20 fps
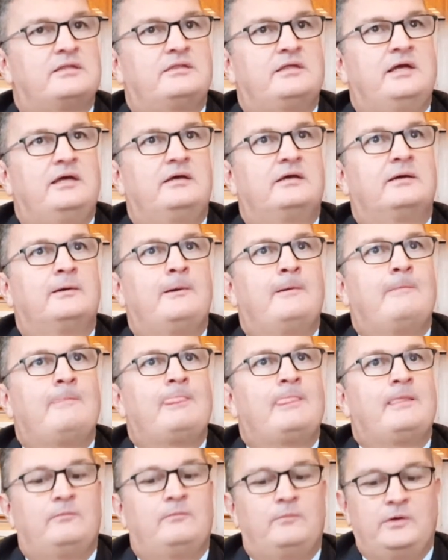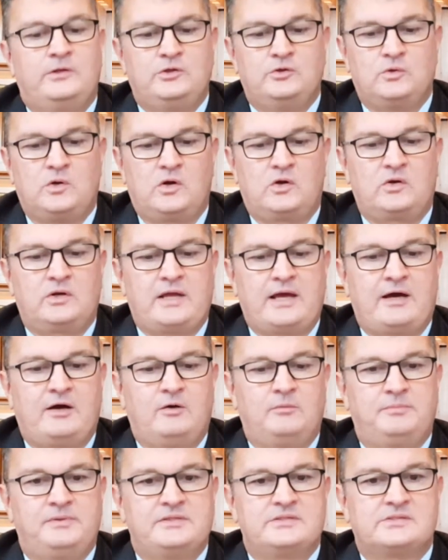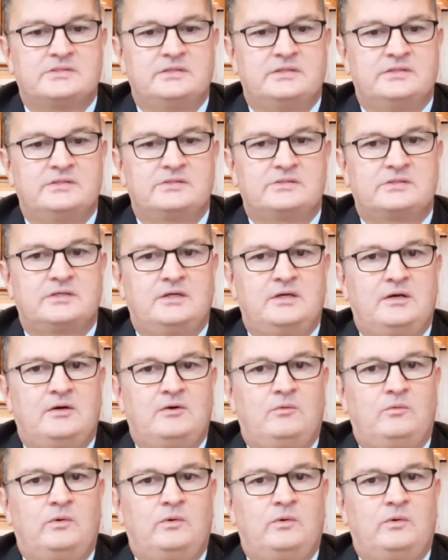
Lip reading: I think when you look at our business,